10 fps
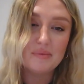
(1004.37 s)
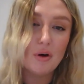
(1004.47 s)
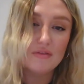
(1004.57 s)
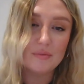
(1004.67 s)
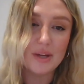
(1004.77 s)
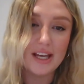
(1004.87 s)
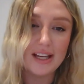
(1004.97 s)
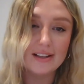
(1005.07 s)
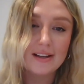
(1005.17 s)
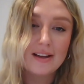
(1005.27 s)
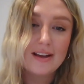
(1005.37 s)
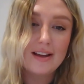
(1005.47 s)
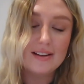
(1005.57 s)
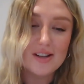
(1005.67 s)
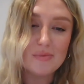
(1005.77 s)
Not for me
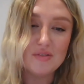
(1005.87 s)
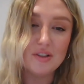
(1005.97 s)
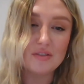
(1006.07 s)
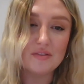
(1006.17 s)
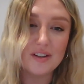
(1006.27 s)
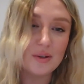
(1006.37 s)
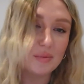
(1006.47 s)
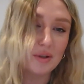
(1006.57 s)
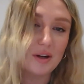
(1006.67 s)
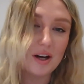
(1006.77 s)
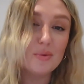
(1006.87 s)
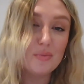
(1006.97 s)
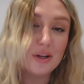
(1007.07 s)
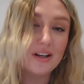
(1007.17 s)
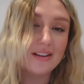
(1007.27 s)
in terms of look and feel. I
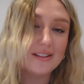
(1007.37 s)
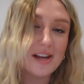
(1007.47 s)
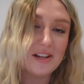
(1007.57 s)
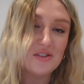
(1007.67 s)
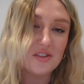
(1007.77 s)
would put it in the danger